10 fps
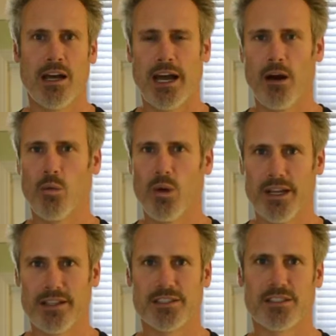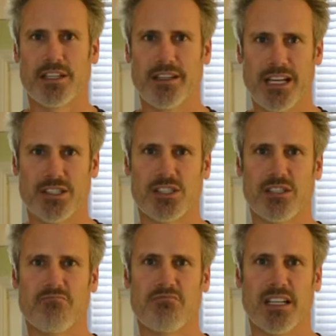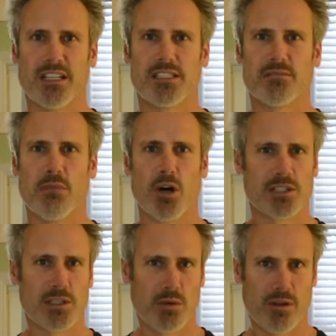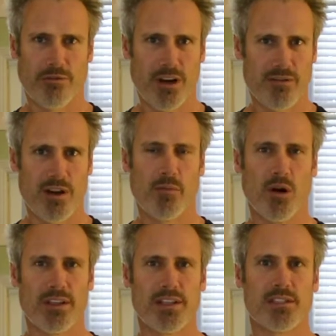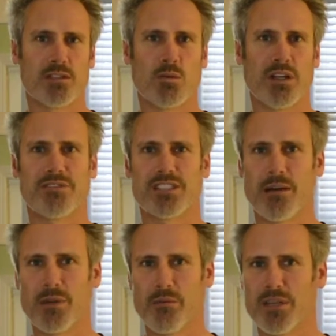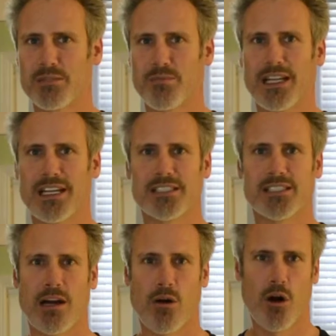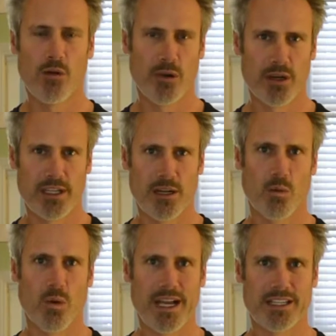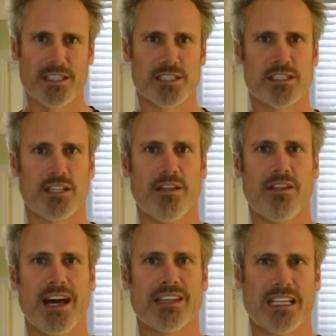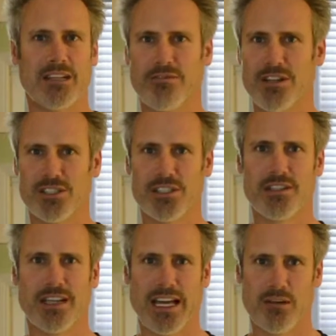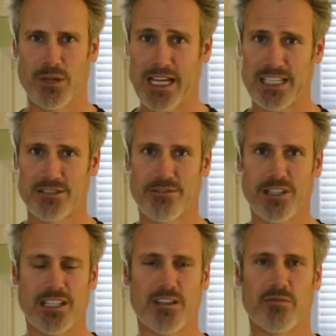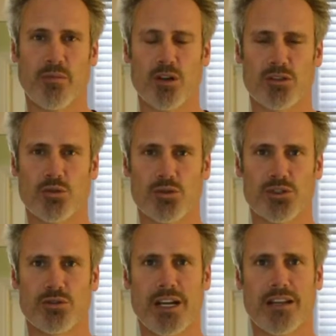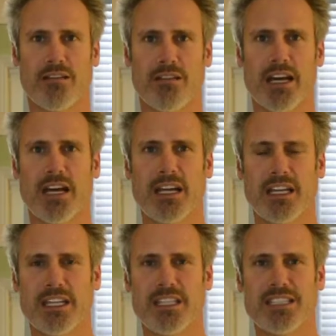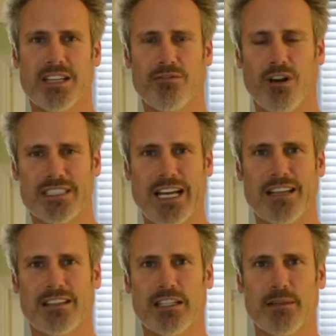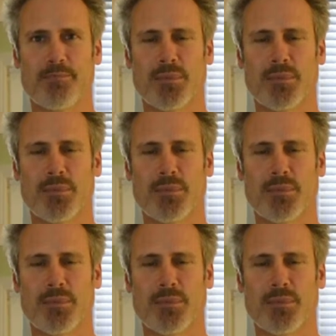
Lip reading: Our awareness connection is mostly with the front of our bodies. We have somehow misplaced our whole body awareness, that efficient and relaxed feeling of postural strength, ease and vitality.